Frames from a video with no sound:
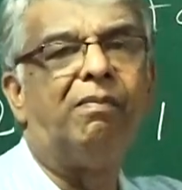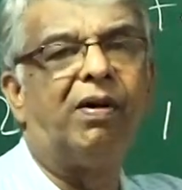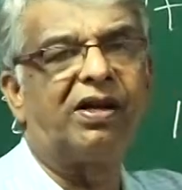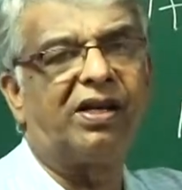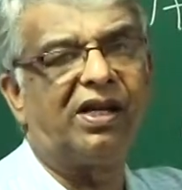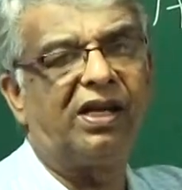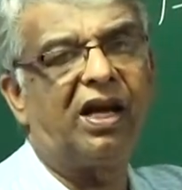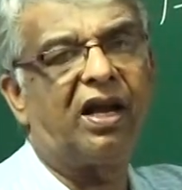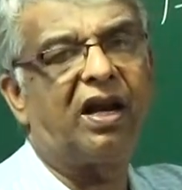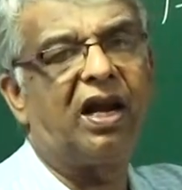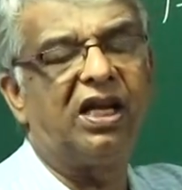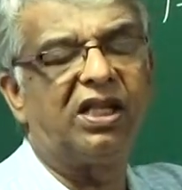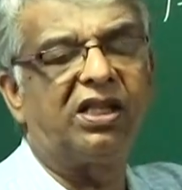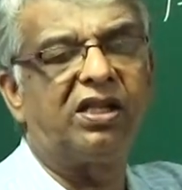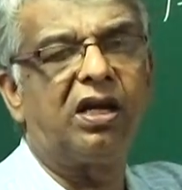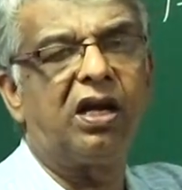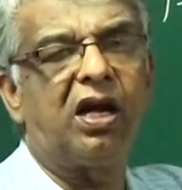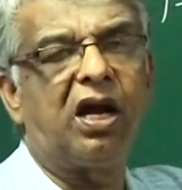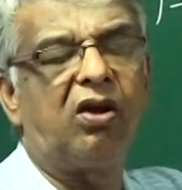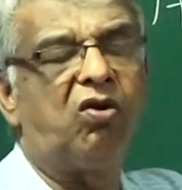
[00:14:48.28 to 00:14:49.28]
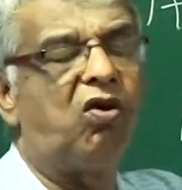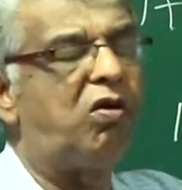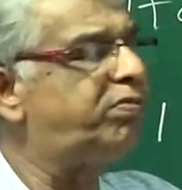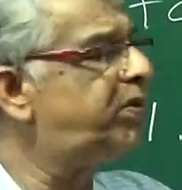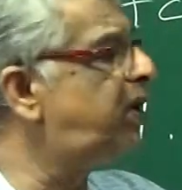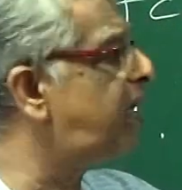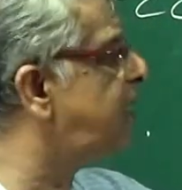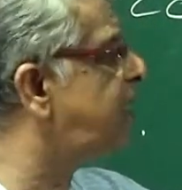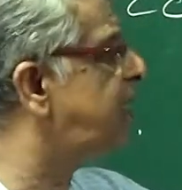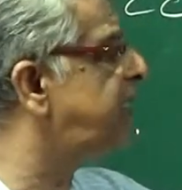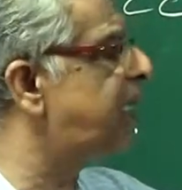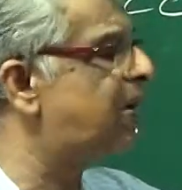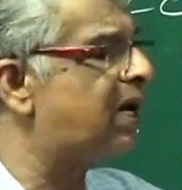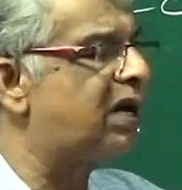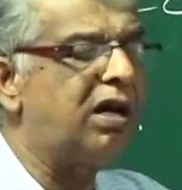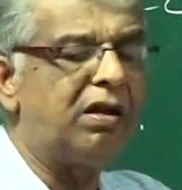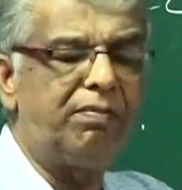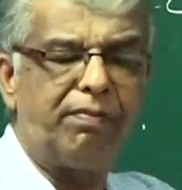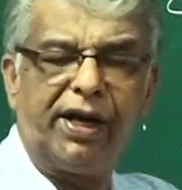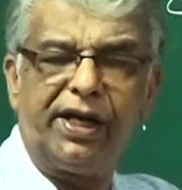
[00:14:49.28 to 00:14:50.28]
But here I hope that
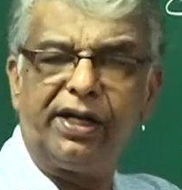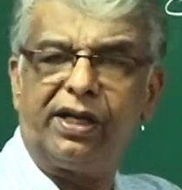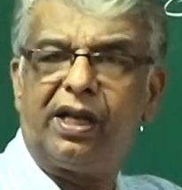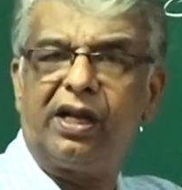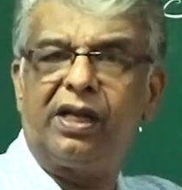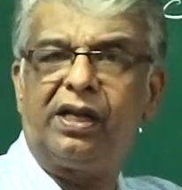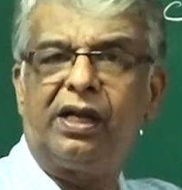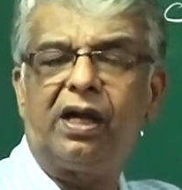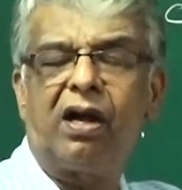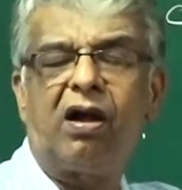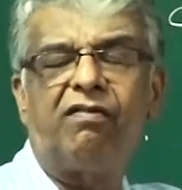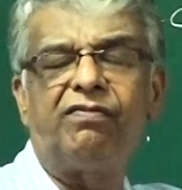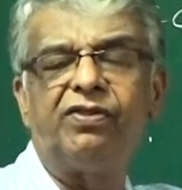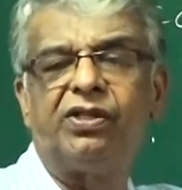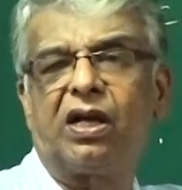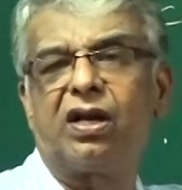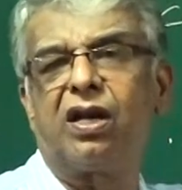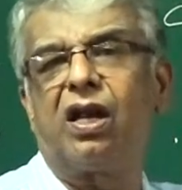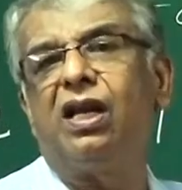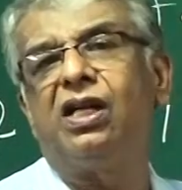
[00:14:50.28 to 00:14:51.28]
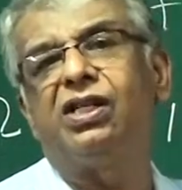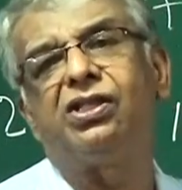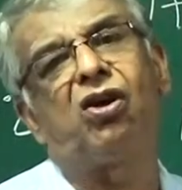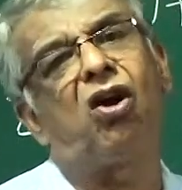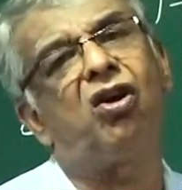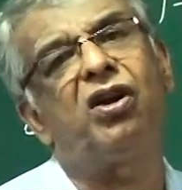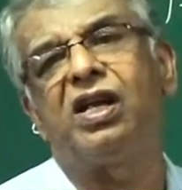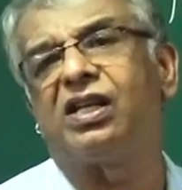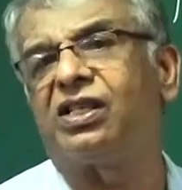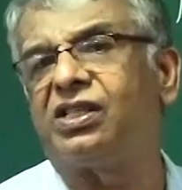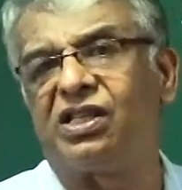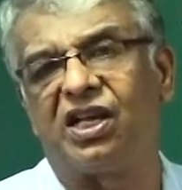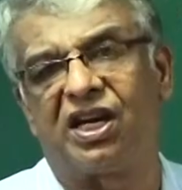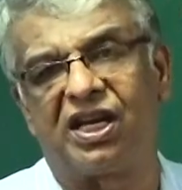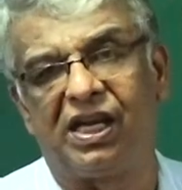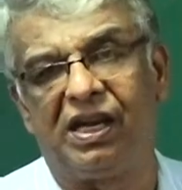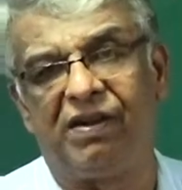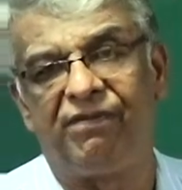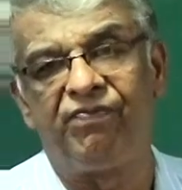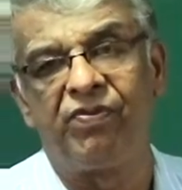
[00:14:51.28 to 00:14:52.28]
the maintaining of journal is not
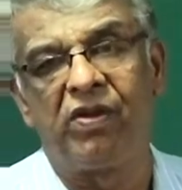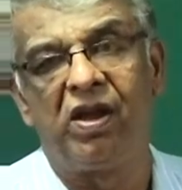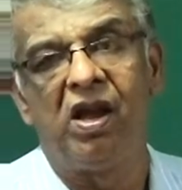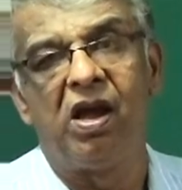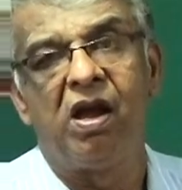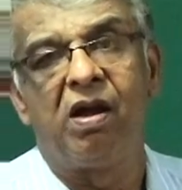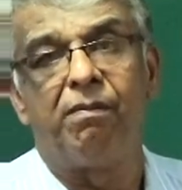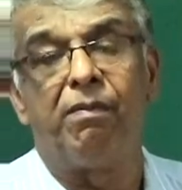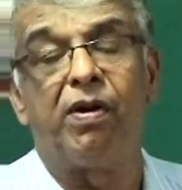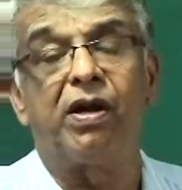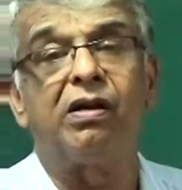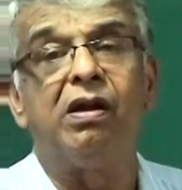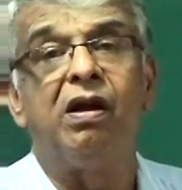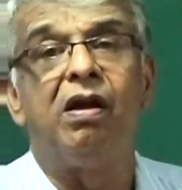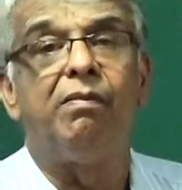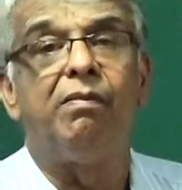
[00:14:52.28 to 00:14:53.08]
necessary. But